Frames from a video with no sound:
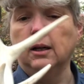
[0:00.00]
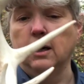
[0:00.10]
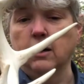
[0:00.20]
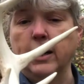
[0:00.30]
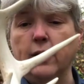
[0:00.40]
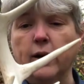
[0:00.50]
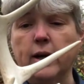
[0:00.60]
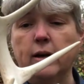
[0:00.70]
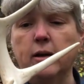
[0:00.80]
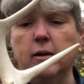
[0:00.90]
our
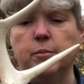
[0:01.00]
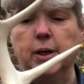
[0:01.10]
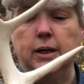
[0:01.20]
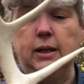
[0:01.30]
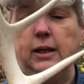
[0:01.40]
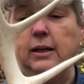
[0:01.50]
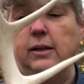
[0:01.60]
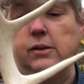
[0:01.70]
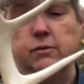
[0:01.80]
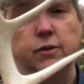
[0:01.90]
area, but it
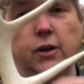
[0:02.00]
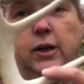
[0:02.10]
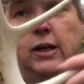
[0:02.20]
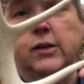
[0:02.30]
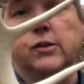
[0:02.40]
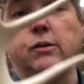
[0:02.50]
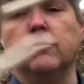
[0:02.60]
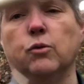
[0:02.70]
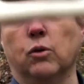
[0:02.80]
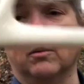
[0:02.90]
is very nicely
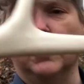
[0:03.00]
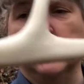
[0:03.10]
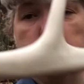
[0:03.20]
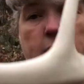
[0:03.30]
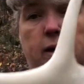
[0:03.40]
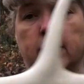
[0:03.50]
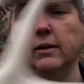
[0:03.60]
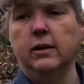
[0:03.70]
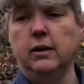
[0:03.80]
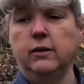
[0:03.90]
formed. It's got
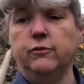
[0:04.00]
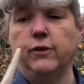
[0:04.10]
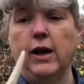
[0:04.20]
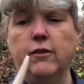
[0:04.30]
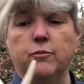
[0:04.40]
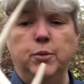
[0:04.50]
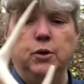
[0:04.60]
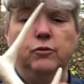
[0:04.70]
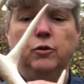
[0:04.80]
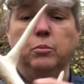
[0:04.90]
5
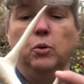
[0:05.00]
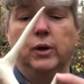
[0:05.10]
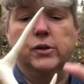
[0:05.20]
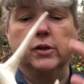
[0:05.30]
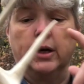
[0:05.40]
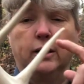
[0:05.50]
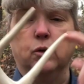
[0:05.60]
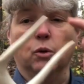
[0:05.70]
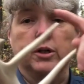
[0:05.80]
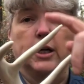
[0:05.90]
beautiful points on it,
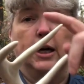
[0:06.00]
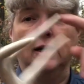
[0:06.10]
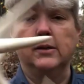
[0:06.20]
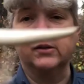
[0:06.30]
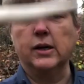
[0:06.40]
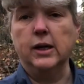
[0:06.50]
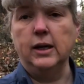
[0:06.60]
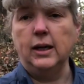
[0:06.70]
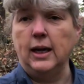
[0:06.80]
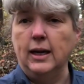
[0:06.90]
or tines,
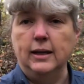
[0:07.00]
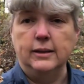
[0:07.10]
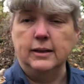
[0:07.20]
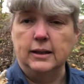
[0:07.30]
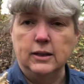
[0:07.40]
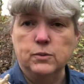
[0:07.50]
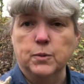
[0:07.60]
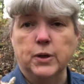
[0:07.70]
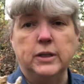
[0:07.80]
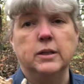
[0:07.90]
and it's
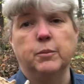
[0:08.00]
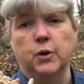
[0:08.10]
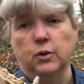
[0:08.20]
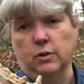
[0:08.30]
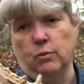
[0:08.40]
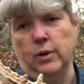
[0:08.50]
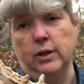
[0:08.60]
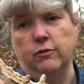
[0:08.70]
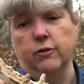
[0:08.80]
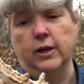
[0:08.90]
pretty typical of what
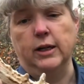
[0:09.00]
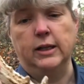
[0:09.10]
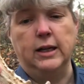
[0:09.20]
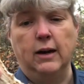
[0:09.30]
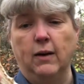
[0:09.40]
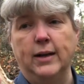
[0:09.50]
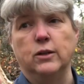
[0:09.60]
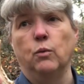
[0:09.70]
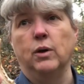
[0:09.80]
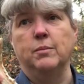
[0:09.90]
you'd find. Now, I
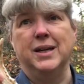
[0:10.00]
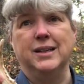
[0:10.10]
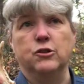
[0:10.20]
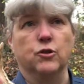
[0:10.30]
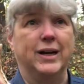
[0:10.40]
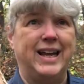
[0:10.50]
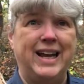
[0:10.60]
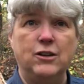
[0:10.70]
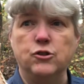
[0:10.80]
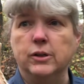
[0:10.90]
don't want to begin to try to
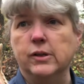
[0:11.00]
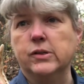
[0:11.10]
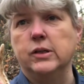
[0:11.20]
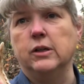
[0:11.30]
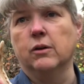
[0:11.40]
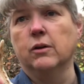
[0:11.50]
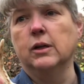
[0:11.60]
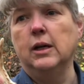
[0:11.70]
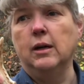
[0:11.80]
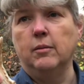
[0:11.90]
age this deer
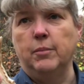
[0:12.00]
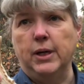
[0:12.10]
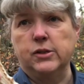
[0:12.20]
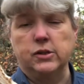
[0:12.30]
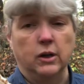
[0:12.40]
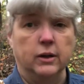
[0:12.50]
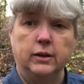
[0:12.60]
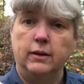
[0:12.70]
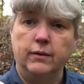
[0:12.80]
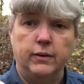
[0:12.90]
based
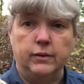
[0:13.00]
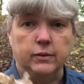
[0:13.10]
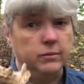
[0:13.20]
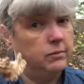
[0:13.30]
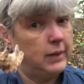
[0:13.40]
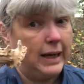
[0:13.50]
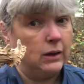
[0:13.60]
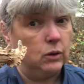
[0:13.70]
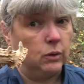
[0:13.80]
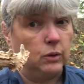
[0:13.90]
on the
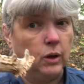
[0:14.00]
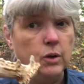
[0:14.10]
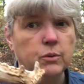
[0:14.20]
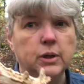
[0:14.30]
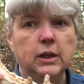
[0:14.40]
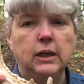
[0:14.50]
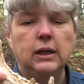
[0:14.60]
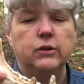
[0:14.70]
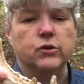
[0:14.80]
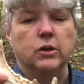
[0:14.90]
antler alone.
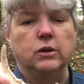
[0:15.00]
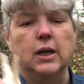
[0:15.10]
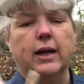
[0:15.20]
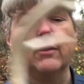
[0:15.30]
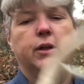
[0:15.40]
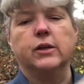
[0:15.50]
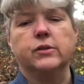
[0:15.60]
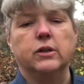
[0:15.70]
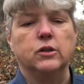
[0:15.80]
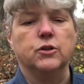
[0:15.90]
There's a lot of things
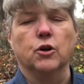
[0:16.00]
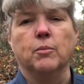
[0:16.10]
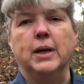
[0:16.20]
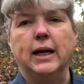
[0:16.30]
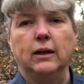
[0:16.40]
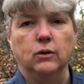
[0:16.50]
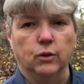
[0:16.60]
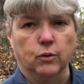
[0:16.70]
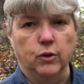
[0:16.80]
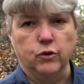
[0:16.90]
that determine antler
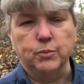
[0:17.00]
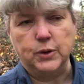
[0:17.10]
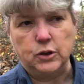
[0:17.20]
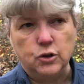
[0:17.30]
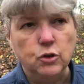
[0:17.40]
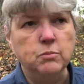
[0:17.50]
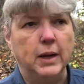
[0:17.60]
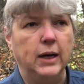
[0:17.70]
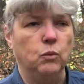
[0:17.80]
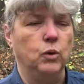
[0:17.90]
growth, but the two
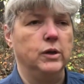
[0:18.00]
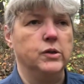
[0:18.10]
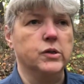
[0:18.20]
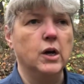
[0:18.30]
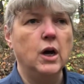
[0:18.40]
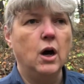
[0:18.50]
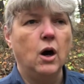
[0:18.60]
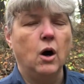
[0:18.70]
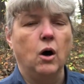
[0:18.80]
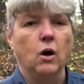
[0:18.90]
main ones
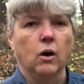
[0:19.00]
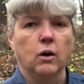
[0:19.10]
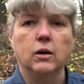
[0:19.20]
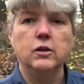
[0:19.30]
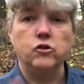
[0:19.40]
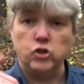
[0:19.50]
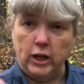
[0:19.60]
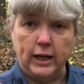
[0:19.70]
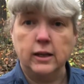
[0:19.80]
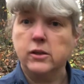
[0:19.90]
are
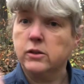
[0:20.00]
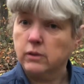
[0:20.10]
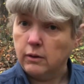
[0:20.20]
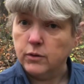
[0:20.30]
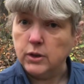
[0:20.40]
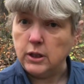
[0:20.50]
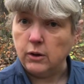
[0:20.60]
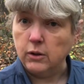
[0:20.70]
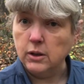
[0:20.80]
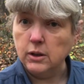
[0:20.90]
genetics of the
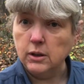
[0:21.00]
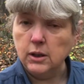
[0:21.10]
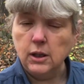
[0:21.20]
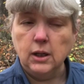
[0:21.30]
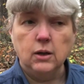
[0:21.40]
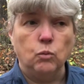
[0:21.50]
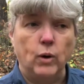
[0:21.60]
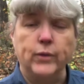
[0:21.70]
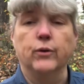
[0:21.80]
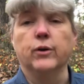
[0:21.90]
deer,
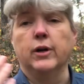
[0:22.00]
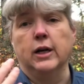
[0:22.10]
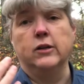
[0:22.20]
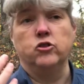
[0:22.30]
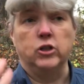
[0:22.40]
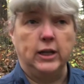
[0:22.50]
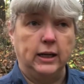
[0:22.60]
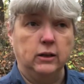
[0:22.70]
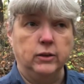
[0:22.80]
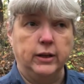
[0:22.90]
whether or not
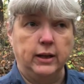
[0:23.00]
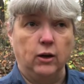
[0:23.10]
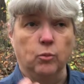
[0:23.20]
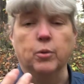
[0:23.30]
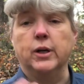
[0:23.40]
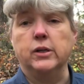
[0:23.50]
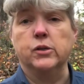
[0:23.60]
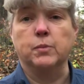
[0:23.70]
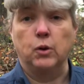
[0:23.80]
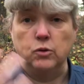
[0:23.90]
genetically they are
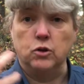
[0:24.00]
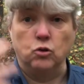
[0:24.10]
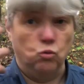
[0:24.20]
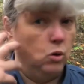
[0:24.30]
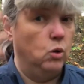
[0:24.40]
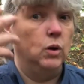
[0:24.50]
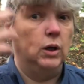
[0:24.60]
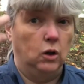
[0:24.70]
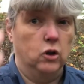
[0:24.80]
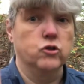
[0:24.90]
predisposed to grow a
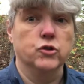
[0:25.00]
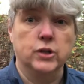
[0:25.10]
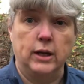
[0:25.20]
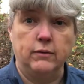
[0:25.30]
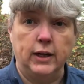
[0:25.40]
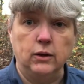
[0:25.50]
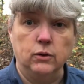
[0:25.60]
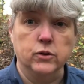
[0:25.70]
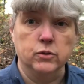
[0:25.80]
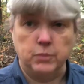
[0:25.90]
larger set of
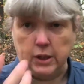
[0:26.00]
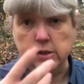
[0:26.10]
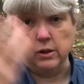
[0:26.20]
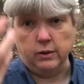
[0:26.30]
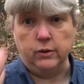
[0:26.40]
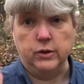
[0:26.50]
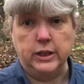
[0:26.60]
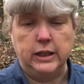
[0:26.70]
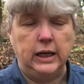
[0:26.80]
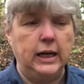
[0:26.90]
antlers based on their
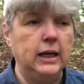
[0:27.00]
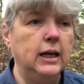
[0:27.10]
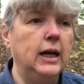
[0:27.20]
DNA.